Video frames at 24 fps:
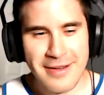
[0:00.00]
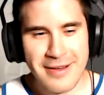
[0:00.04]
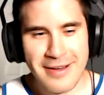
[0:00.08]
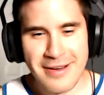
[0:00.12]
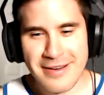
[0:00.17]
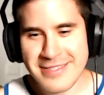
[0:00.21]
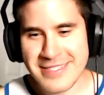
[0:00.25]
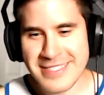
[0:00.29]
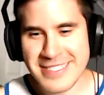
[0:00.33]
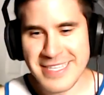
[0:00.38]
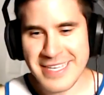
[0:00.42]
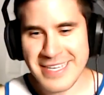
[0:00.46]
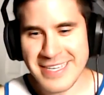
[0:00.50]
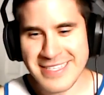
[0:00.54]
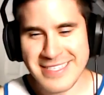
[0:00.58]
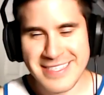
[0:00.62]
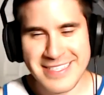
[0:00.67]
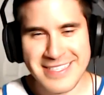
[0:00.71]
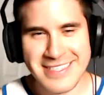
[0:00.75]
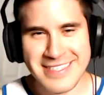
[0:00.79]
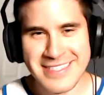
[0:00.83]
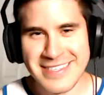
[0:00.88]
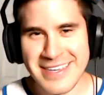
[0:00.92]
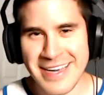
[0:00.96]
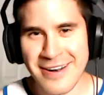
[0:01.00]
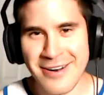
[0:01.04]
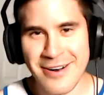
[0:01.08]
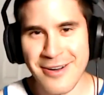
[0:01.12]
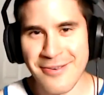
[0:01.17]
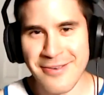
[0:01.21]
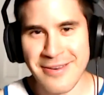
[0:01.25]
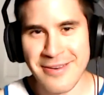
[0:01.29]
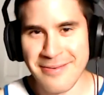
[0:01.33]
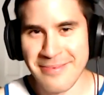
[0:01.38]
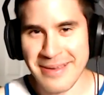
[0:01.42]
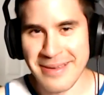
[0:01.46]
Cis, I don't
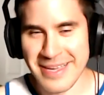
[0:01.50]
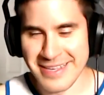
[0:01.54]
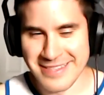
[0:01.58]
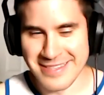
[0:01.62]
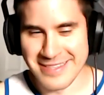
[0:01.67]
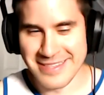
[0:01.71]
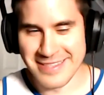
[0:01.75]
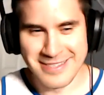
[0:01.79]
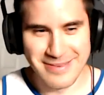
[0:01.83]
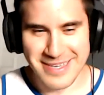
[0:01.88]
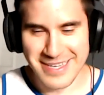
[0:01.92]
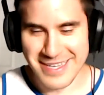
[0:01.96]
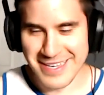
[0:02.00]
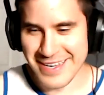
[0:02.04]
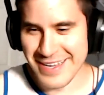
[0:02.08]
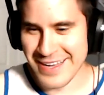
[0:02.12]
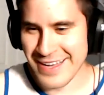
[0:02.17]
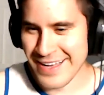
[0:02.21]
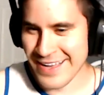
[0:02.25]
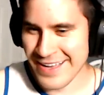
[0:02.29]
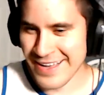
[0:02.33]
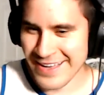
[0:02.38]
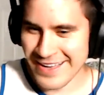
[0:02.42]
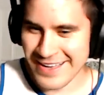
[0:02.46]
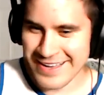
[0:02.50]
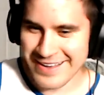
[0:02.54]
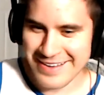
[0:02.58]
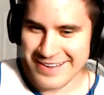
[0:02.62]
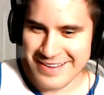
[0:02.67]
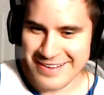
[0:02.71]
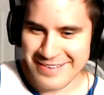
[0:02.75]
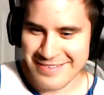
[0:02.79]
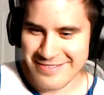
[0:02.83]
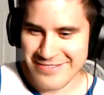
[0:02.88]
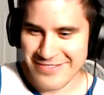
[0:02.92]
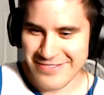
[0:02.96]
know what it means, but
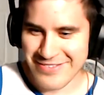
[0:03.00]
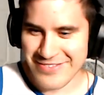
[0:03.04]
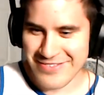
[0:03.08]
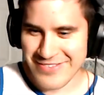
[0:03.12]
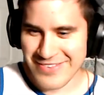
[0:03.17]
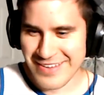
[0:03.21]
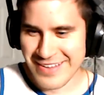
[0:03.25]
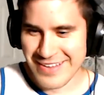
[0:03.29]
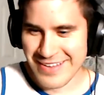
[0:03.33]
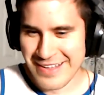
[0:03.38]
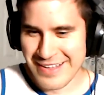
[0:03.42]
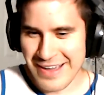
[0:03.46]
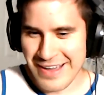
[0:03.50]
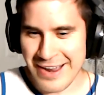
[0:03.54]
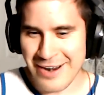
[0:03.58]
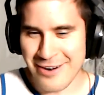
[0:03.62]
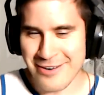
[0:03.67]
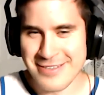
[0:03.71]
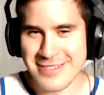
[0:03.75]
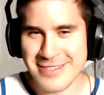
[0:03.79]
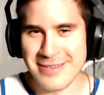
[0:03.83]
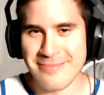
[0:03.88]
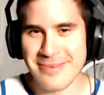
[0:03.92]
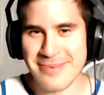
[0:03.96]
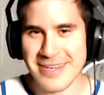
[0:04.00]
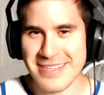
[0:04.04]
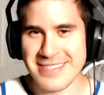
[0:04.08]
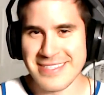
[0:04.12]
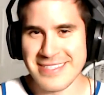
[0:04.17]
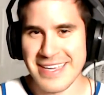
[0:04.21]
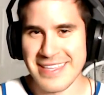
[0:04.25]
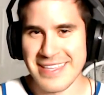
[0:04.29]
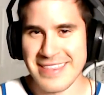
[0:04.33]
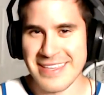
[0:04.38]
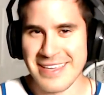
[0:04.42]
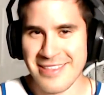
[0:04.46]
if I heard somebody
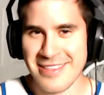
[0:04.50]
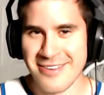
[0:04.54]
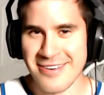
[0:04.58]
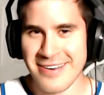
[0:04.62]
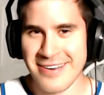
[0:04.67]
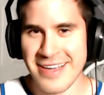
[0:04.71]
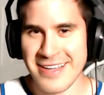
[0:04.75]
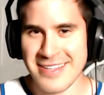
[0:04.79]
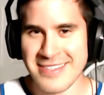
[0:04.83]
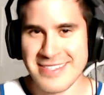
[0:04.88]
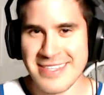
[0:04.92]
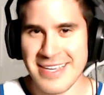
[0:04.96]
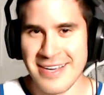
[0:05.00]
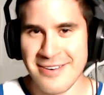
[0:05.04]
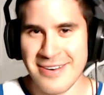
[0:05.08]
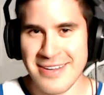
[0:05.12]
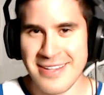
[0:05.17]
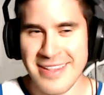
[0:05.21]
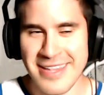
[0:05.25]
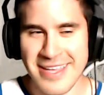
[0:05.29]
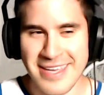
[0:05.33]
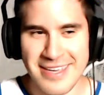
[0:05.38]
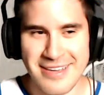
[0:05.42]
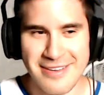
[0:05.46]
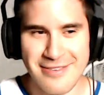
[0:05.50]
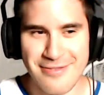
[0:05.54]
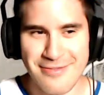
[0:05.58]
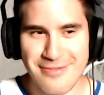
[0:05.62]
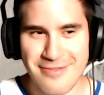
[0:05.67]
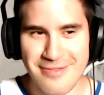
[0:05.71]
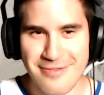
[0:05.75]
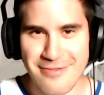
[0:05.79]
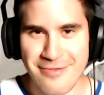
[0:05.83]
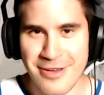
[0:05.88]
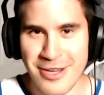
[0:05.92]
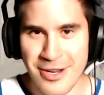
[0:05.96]
say it the other day, it sounded like
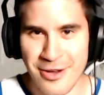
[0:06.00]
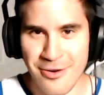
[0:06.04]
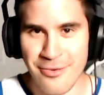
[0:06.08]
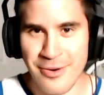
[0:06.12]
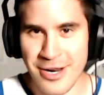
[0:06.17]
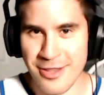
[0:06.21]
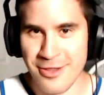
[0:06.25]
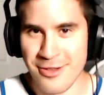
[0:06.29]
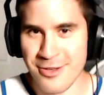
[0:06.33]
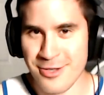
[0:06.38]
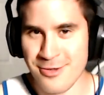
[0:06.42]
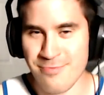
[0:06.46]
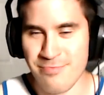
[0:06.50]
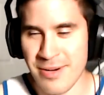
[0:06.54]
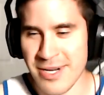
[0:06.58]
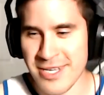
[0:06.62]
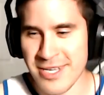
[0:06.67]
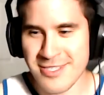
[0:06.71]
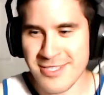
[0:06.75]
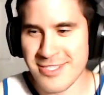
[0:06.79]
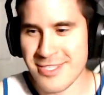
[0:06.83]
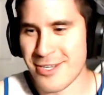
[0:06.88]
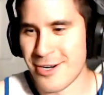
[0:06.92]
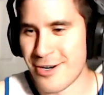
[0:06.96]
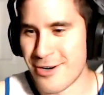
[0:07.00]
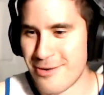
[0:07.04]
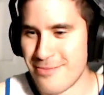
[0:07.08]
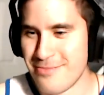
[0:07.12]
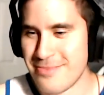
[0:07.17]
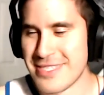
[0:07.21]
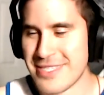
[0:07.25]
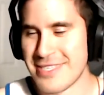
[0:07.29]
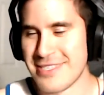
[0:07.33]
one of those buzz terms.